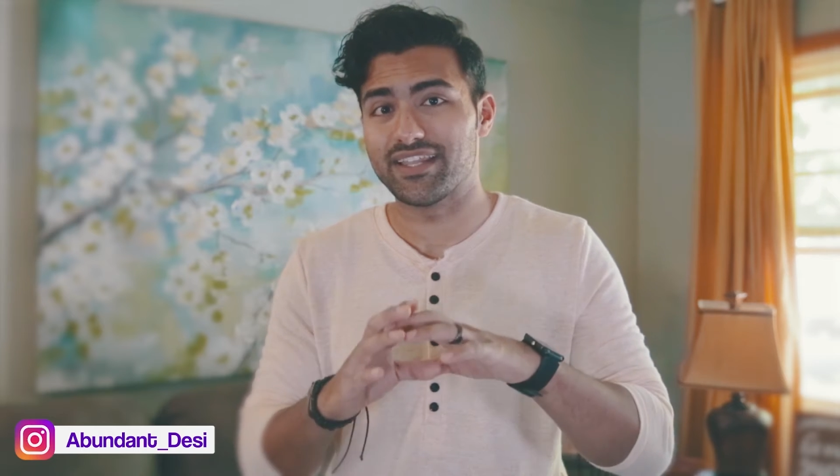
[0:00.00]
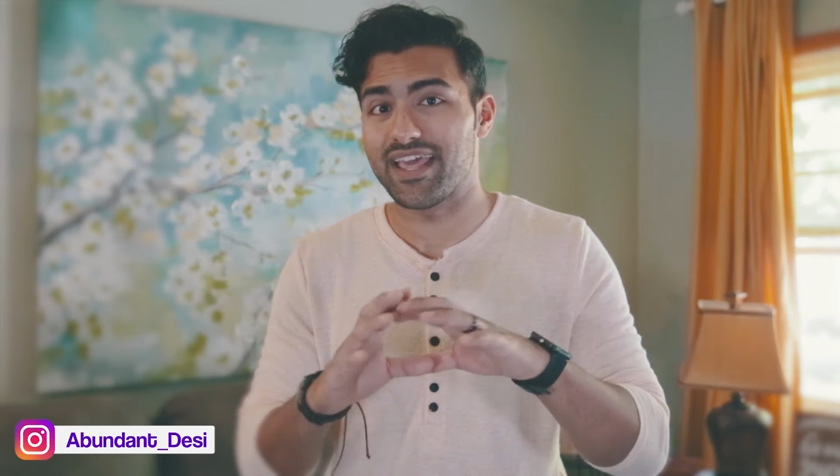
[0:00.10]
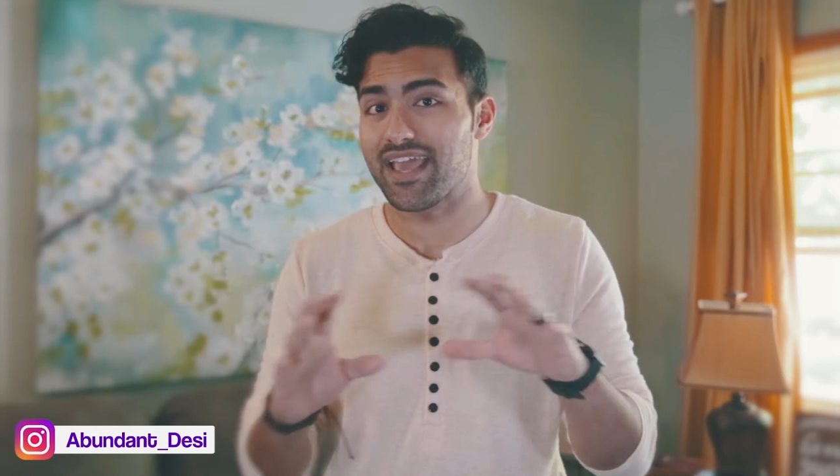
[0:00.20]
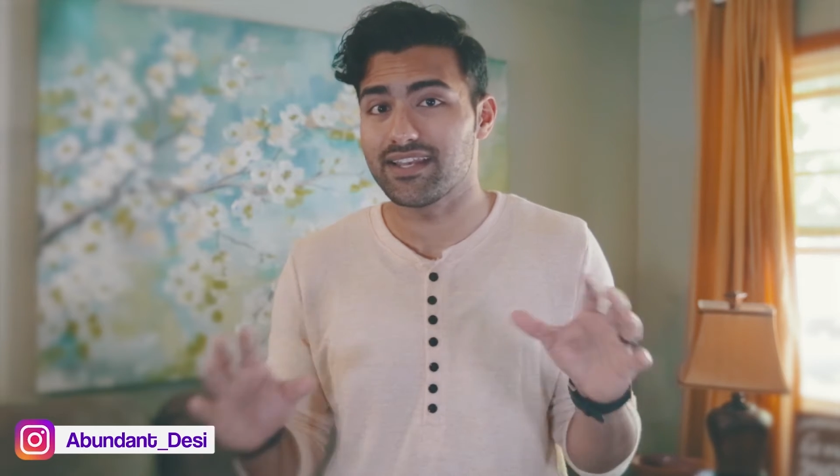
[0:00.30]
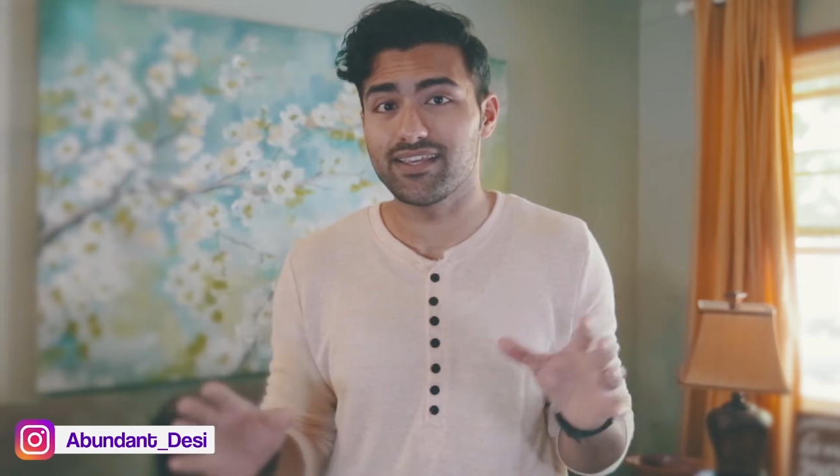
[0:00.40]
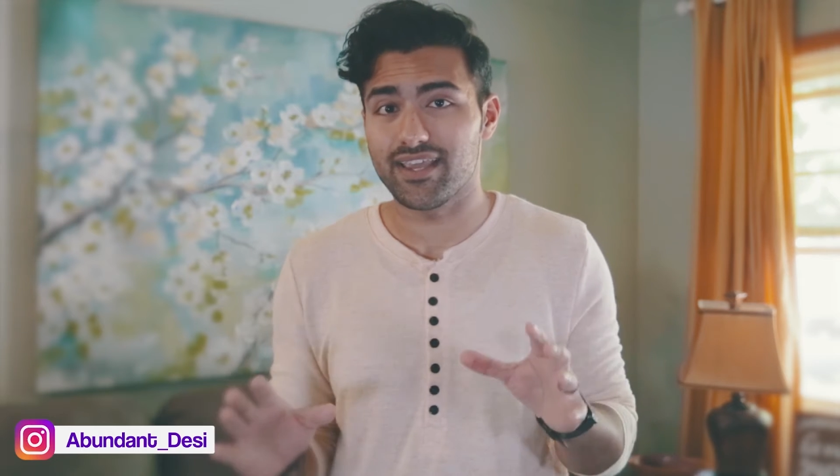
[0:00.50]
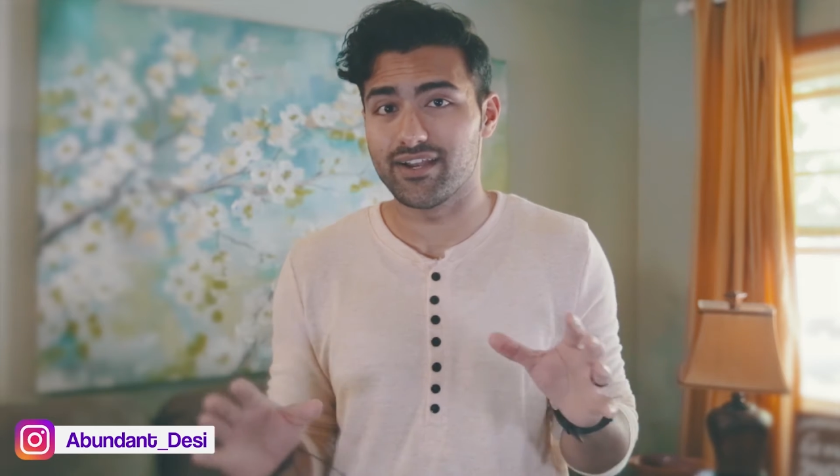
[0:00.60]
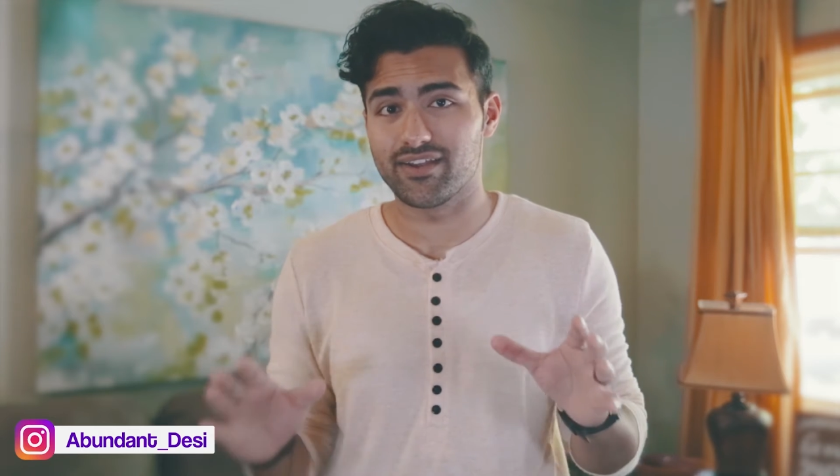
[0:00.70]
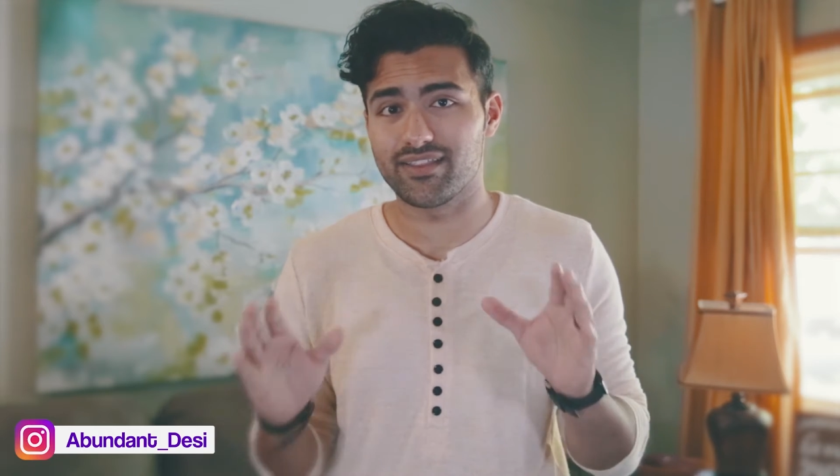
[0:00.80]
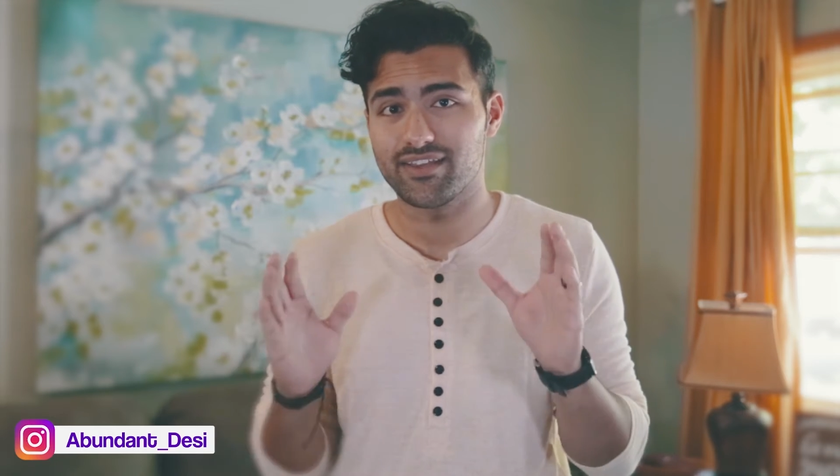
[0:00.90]
in any
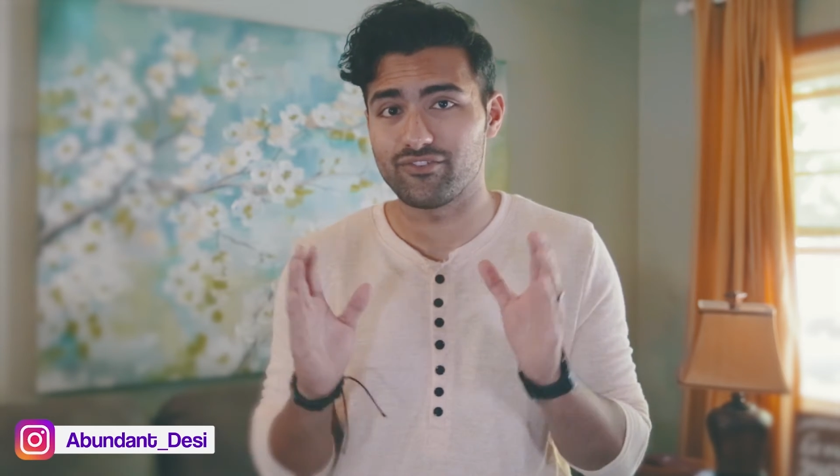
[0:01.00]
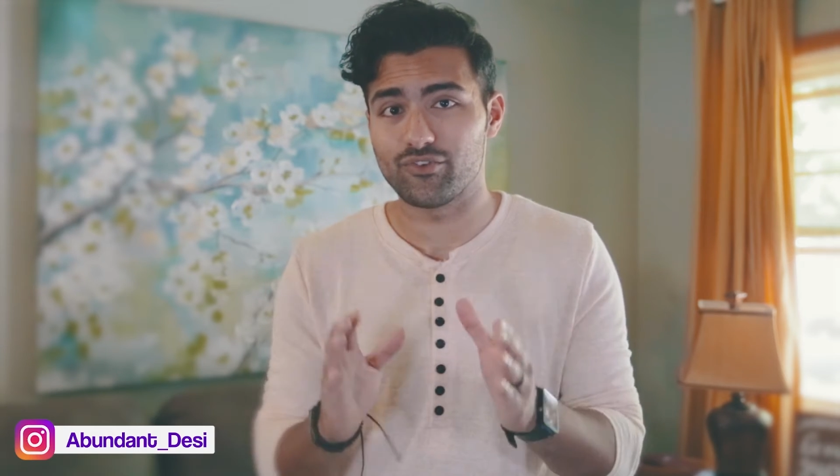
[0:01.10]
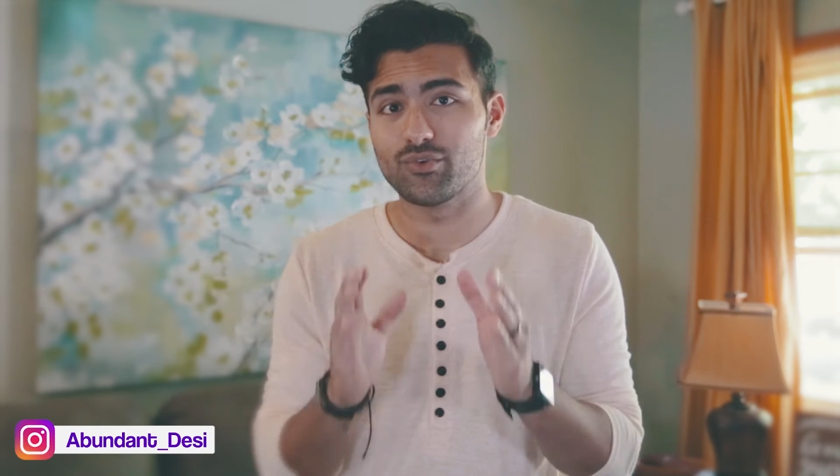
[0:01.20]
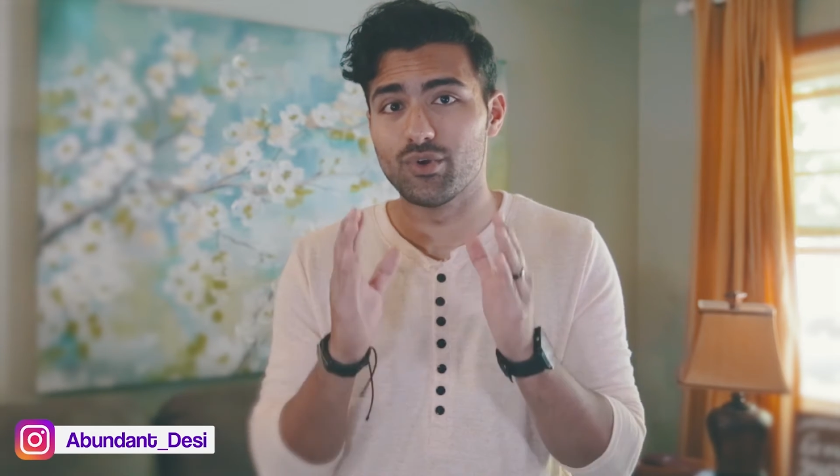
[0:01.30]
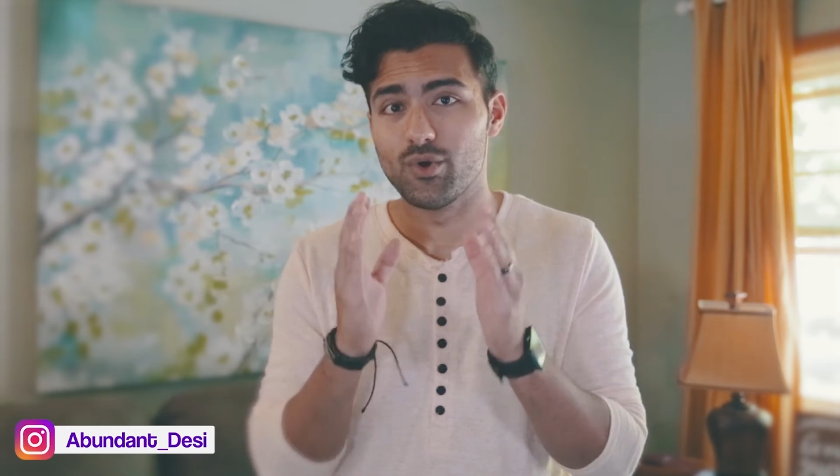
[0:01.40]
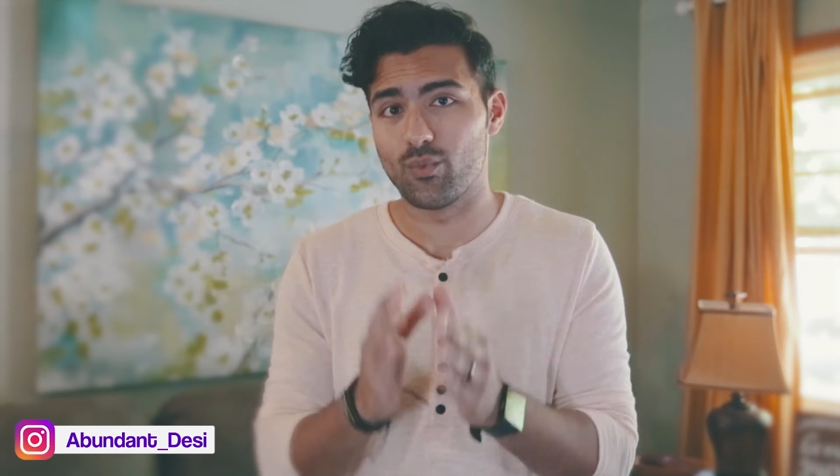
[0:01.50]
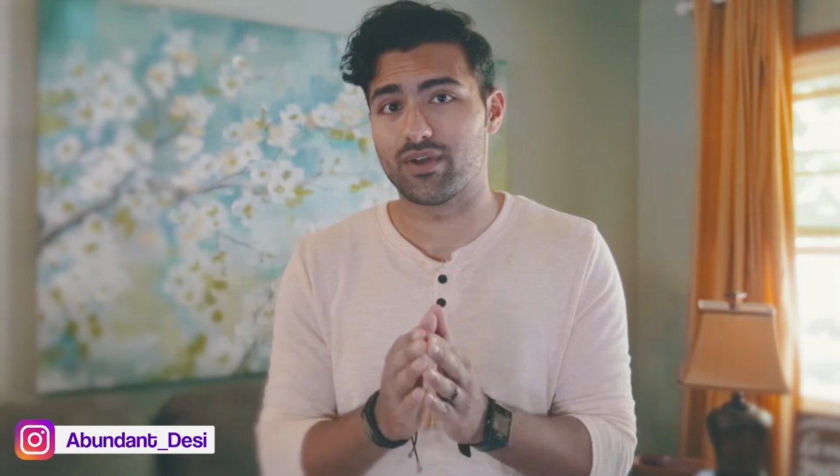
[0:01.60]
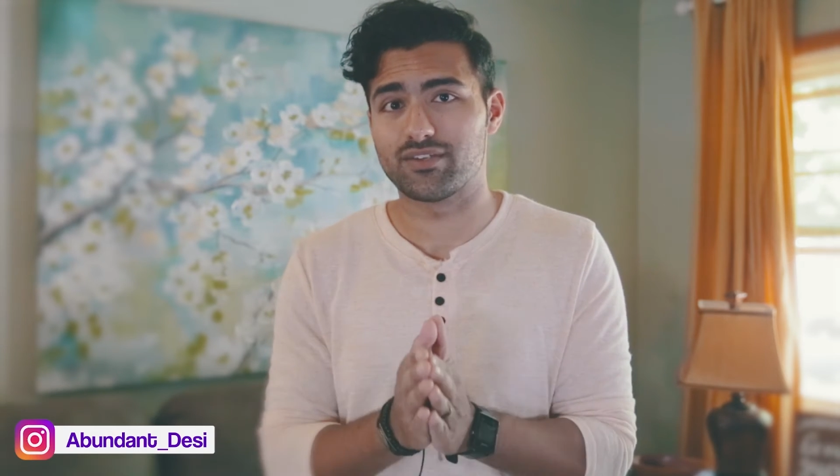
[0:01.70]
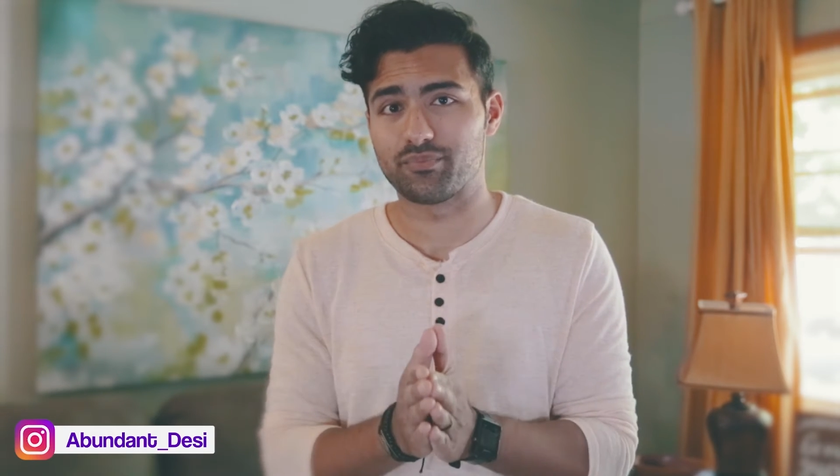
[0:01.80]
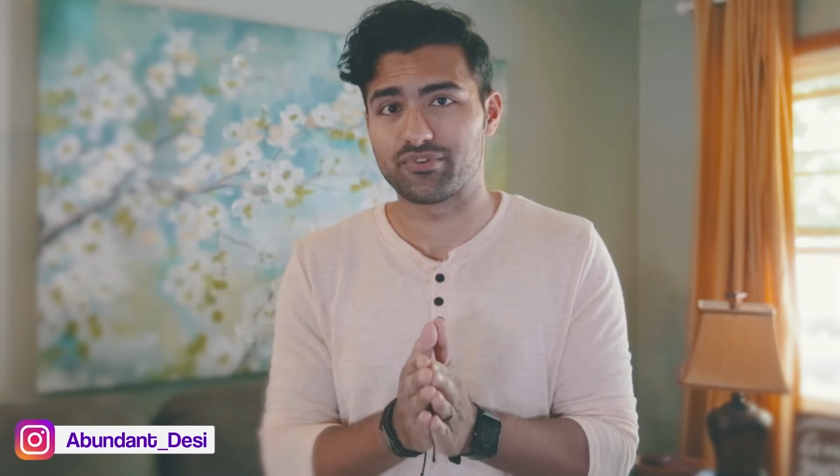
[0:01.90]
area that you
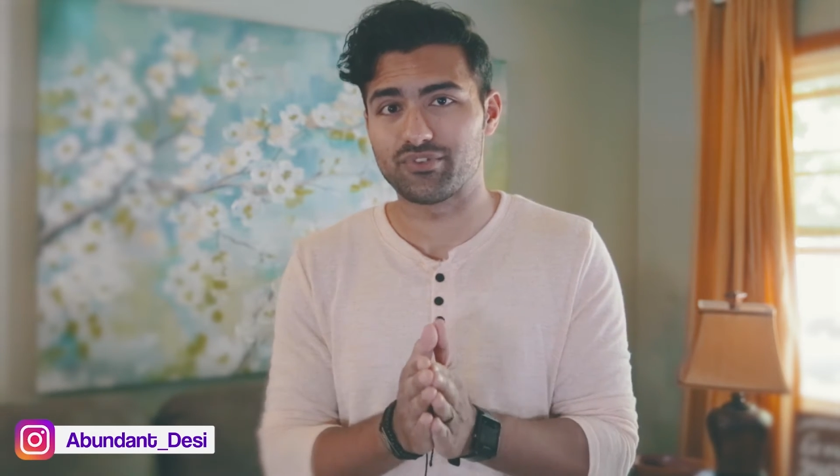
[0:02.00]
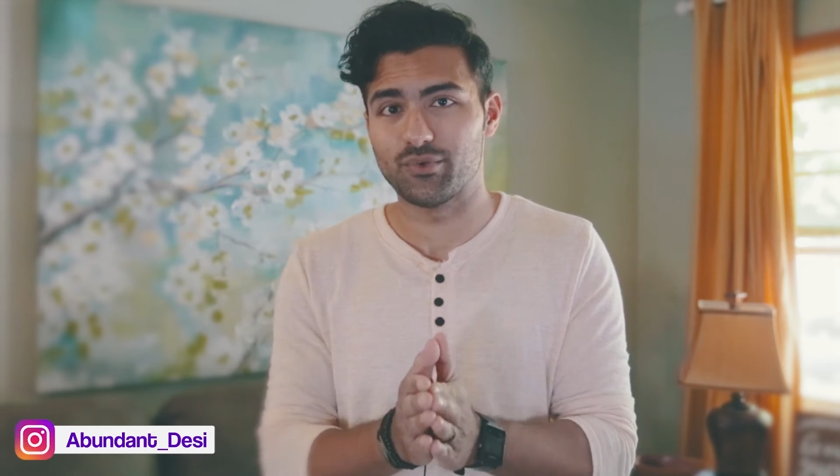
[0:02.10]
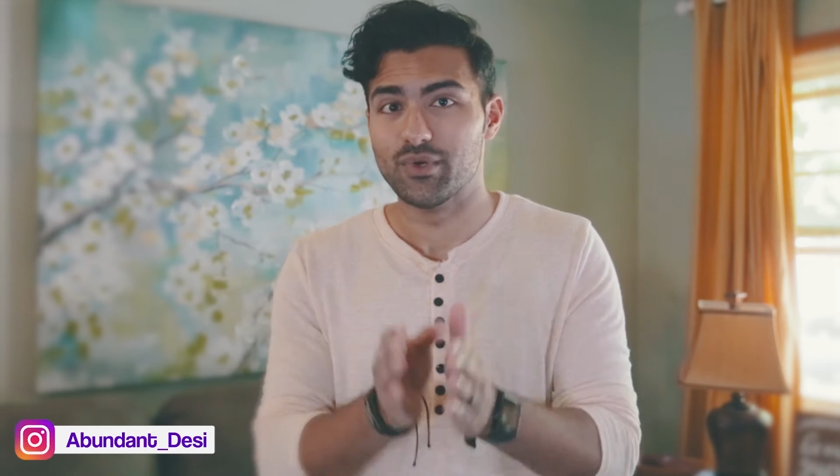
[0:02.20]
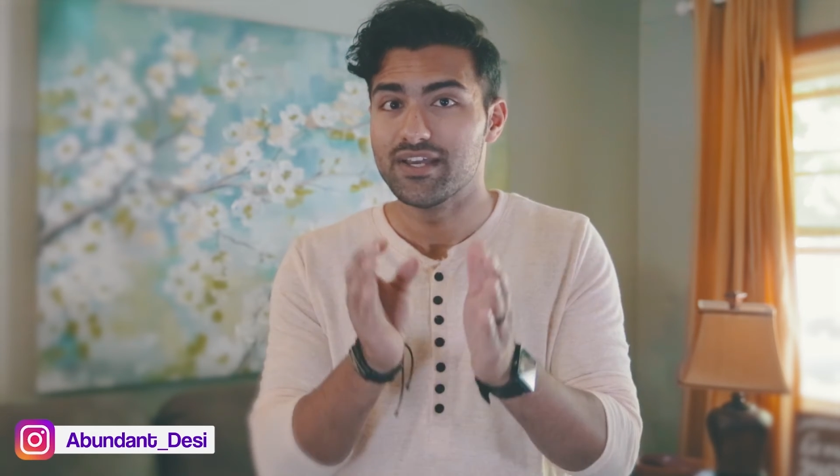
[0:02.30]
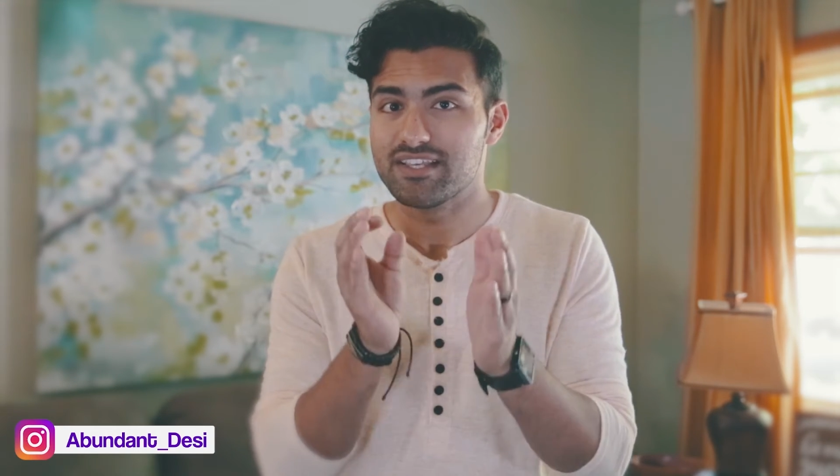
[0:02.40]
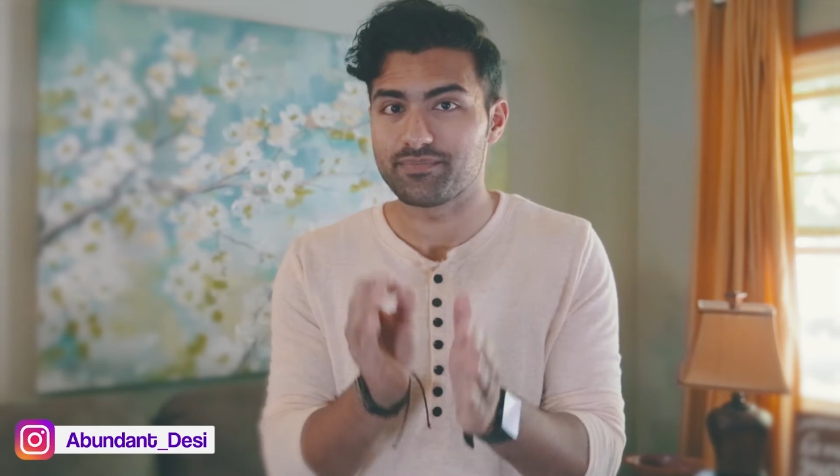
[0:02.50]
want to pursue,